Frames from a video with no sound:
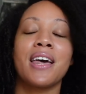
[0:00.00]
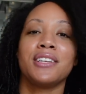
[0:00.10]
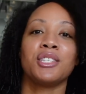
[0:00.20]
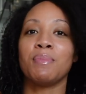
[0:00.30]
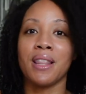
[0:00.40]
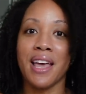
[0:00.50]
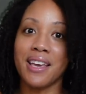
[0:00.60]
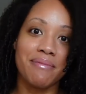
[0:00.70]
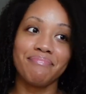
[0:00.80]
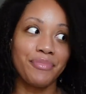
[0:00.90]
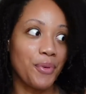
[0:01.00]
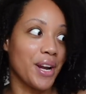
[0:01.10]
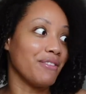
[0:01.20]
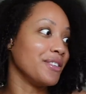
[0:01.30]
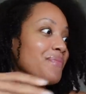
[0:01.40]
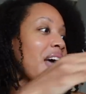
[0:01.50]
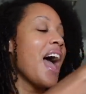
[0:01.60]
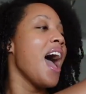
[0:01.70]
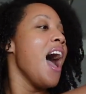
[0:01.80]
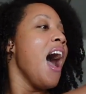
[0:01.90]
kind of just been like, whatever.
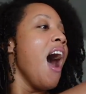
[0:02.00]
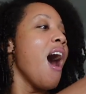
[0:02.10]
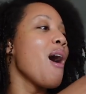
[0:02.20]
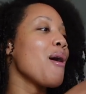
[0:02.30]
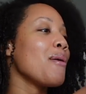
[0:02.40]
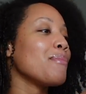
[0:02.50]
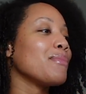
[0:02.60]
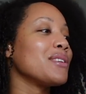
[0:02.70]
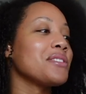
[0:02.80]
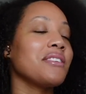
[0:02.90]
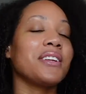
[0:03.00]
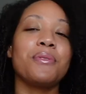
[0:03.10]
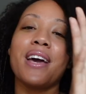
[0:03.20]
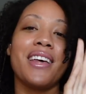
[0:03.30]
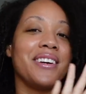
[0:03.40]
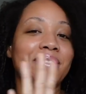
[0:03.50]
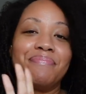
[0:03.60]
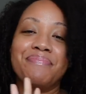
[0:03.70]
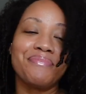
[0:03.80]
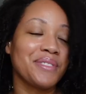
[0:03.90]
So I was like, we gotta
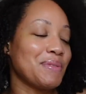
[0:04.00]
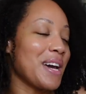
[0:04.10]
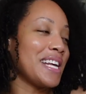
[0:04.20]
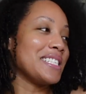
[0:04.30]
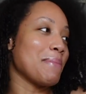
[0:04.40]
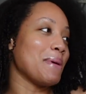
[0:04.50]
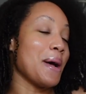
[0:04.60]
step it